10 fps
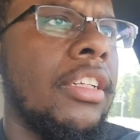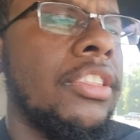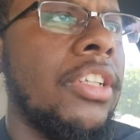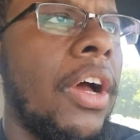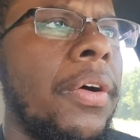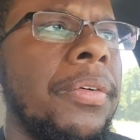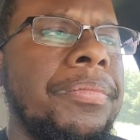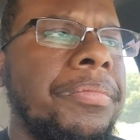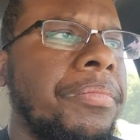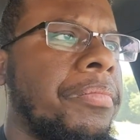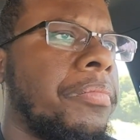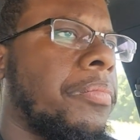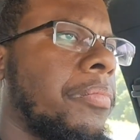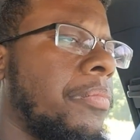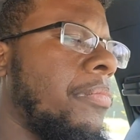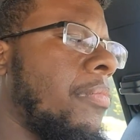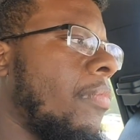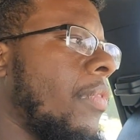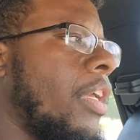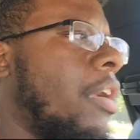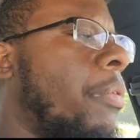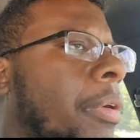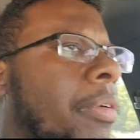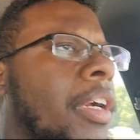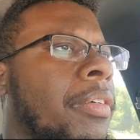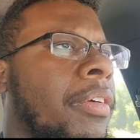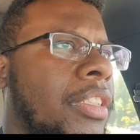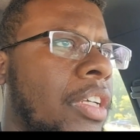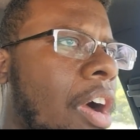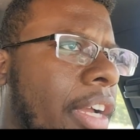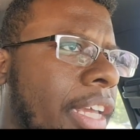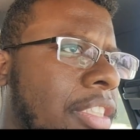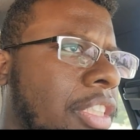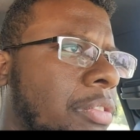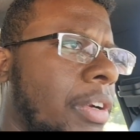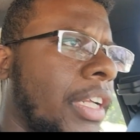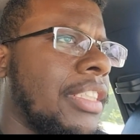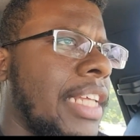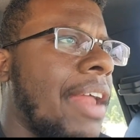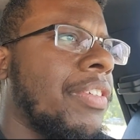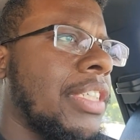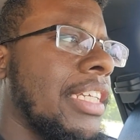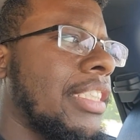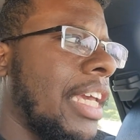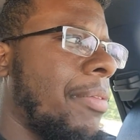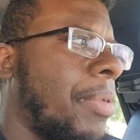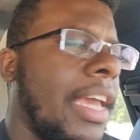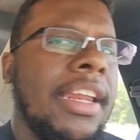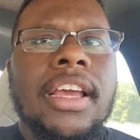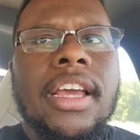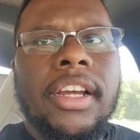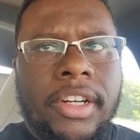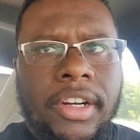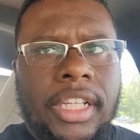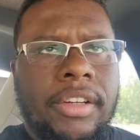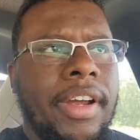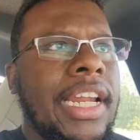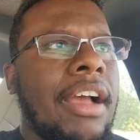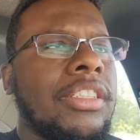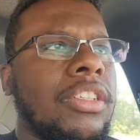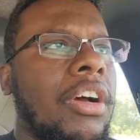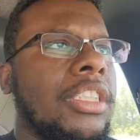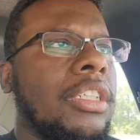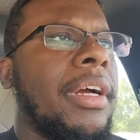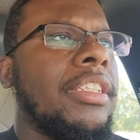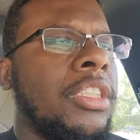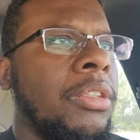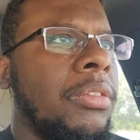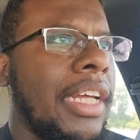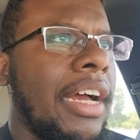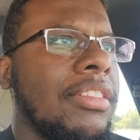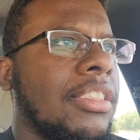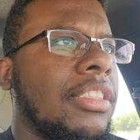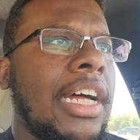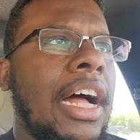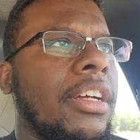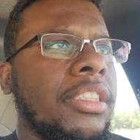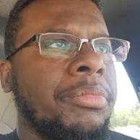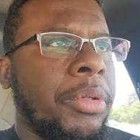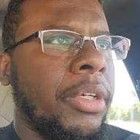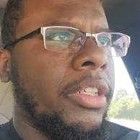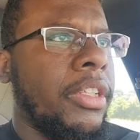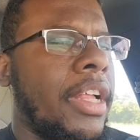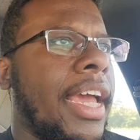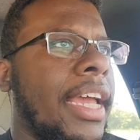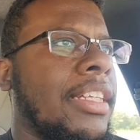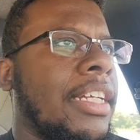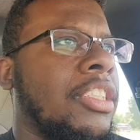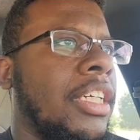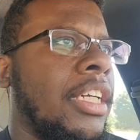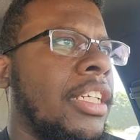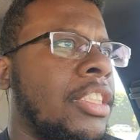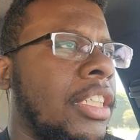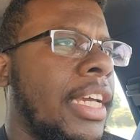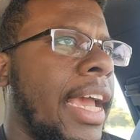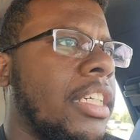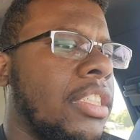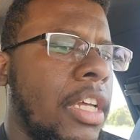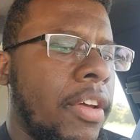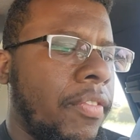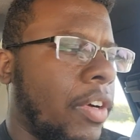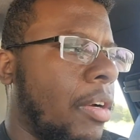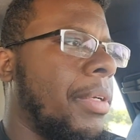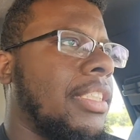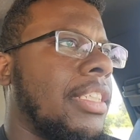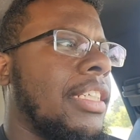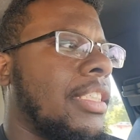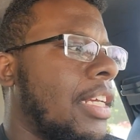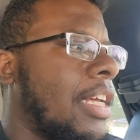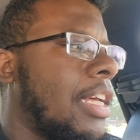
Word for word: So, you know, we were we were talking, and she's running this advertising campaign, currently right now it's costing about $2,000 per client that she that she gets for her business.